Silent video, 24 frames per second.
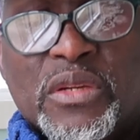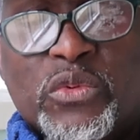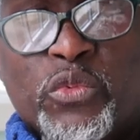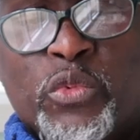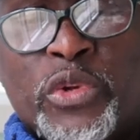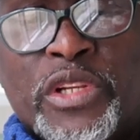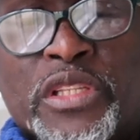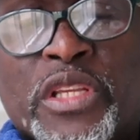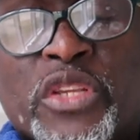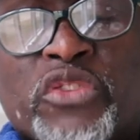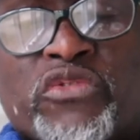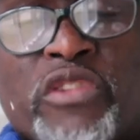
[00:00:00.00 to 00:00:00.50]

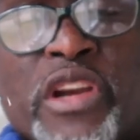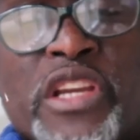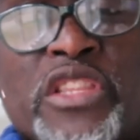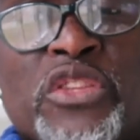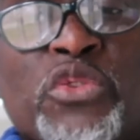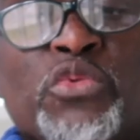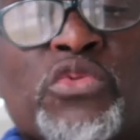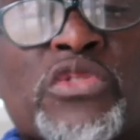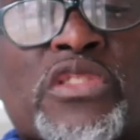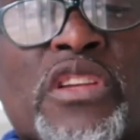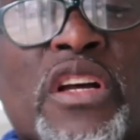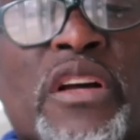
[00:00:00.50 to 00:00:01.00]
willing to try
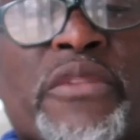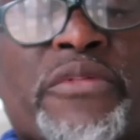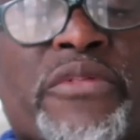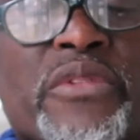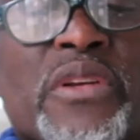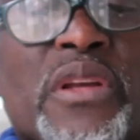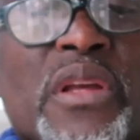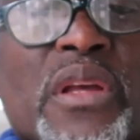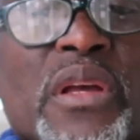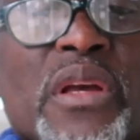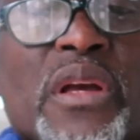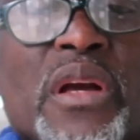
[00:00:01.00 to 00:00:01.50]
new stuff,
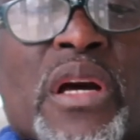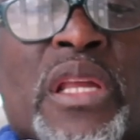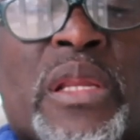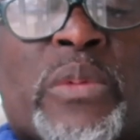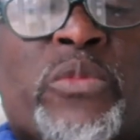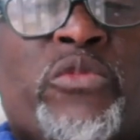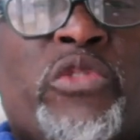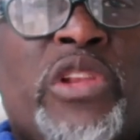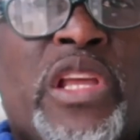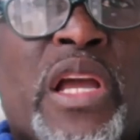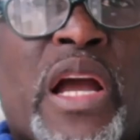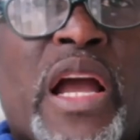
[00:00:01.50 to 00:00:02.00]
and
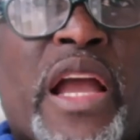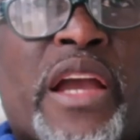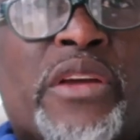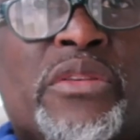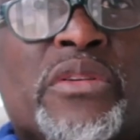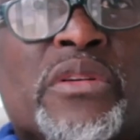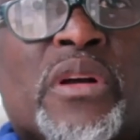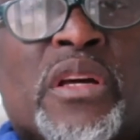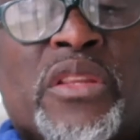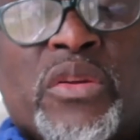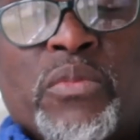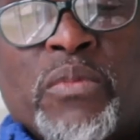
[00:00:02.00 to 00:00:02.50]
I'm really high
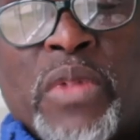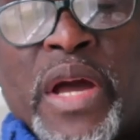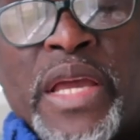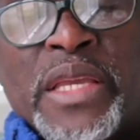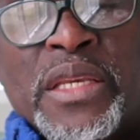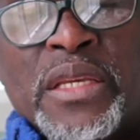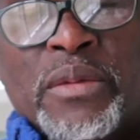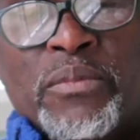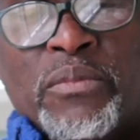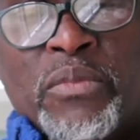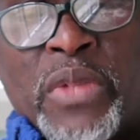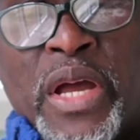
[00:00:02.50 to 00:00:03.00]
on the
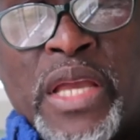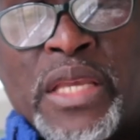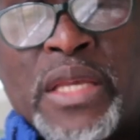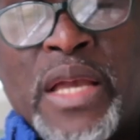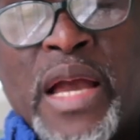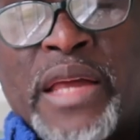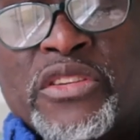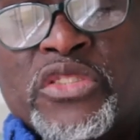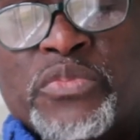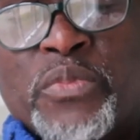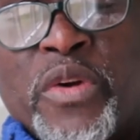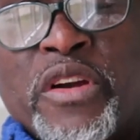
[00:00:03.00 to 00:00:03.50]
Mike
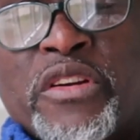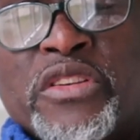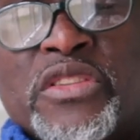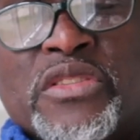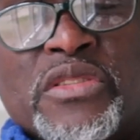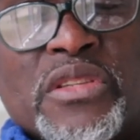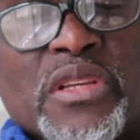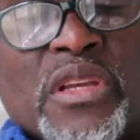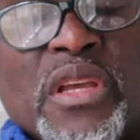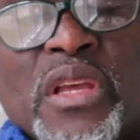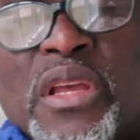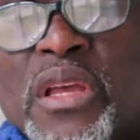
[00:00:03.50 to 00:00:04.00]
Gannis
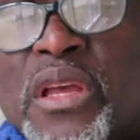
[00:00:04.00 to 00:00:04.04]
birds